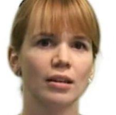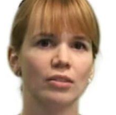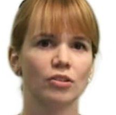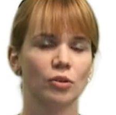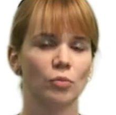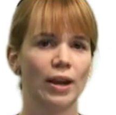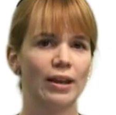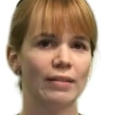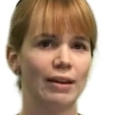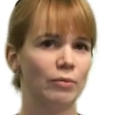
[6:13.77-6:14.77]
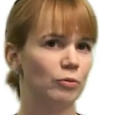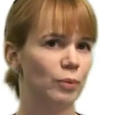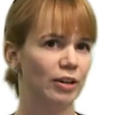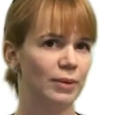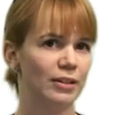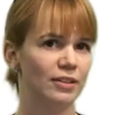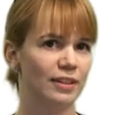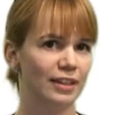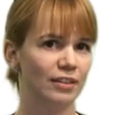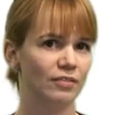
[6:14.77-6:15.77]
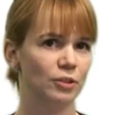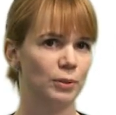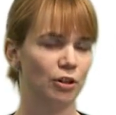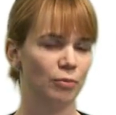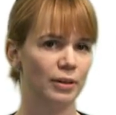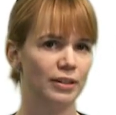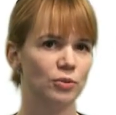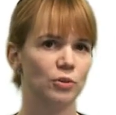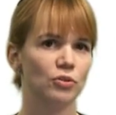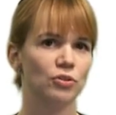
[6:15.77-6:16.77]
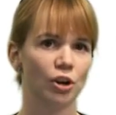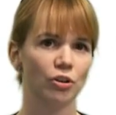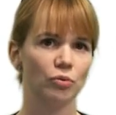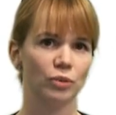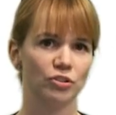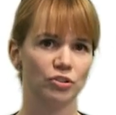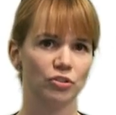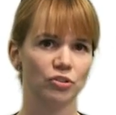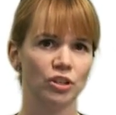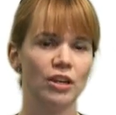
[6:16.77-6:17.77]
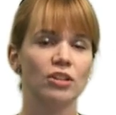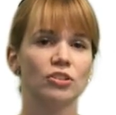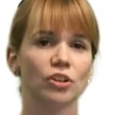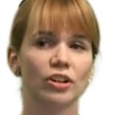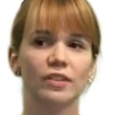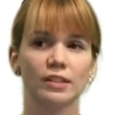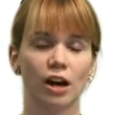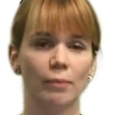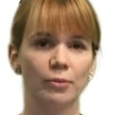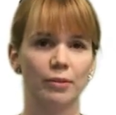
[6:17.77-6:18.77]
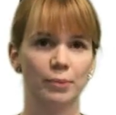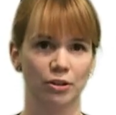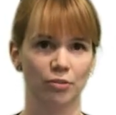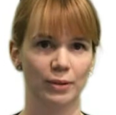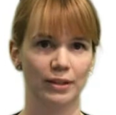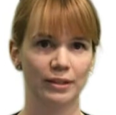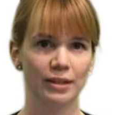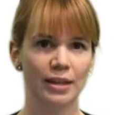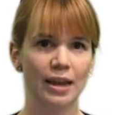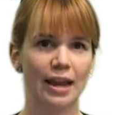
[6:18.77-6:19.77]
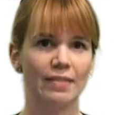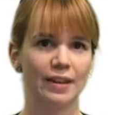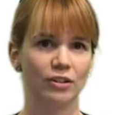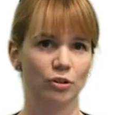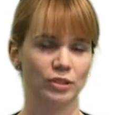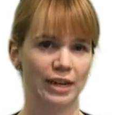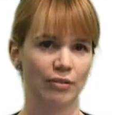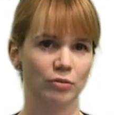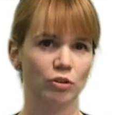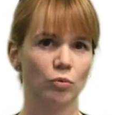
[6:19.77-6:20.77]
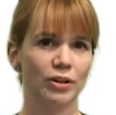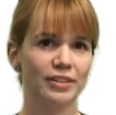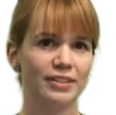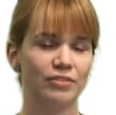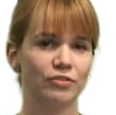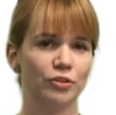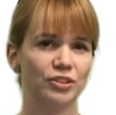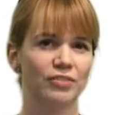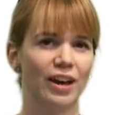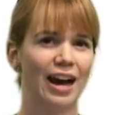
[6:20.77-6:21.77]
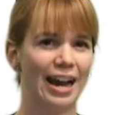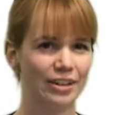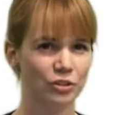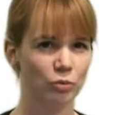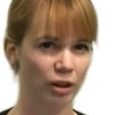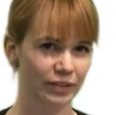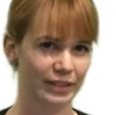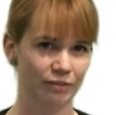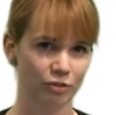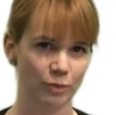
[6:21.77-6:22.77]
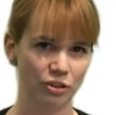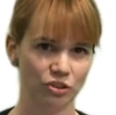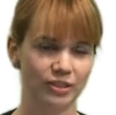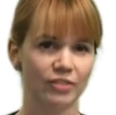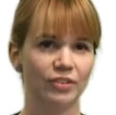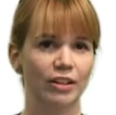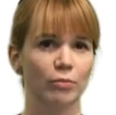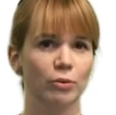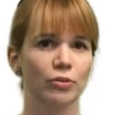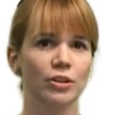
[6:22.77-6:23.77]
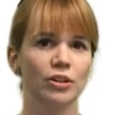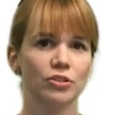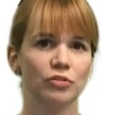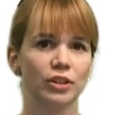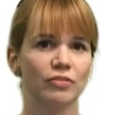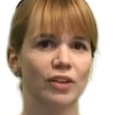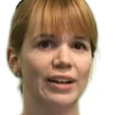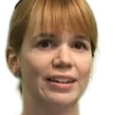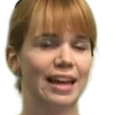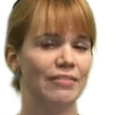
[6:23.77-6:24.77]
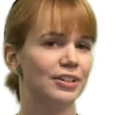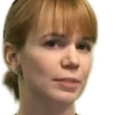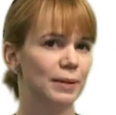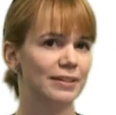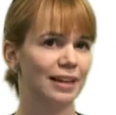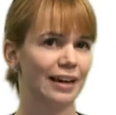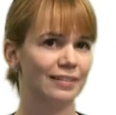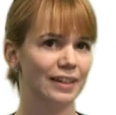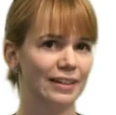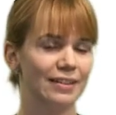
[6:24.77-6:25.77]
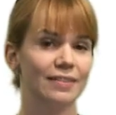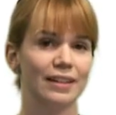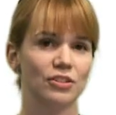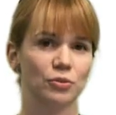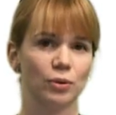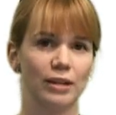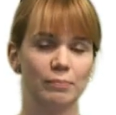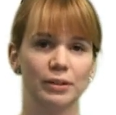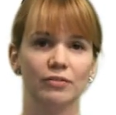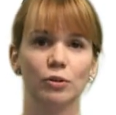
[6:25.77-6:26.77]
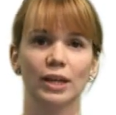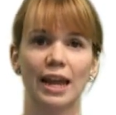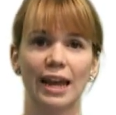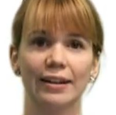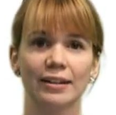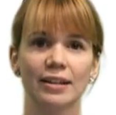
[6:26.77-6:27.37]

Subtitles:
So the way I would recommend thinking of this pyramid is when you start your research, start at the top of the pyramid and then go down. You want to see first if the highest quality information is available. So if you can find an evidence-based guideline, that's great, but if you can't,